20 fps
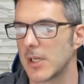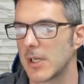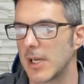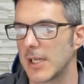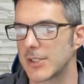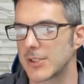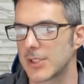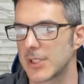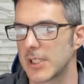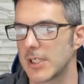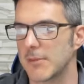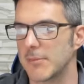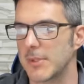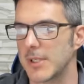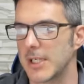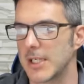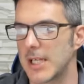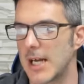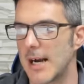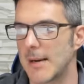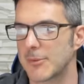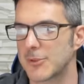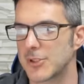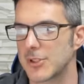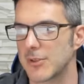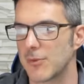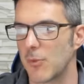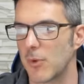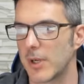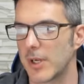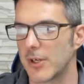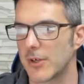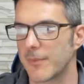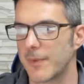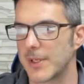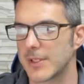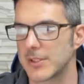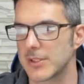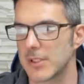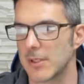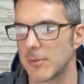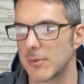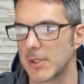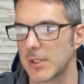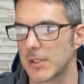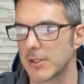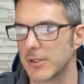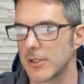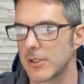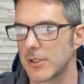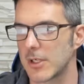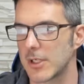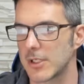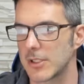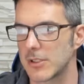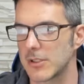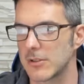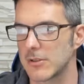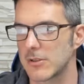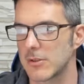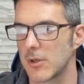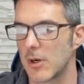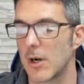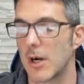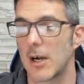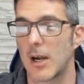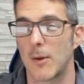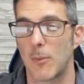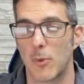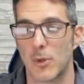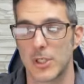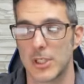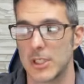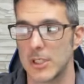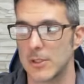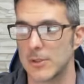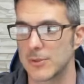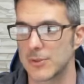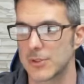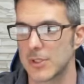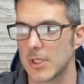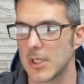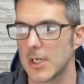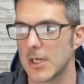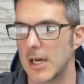it's going to give me an option of what interfaces I want to use.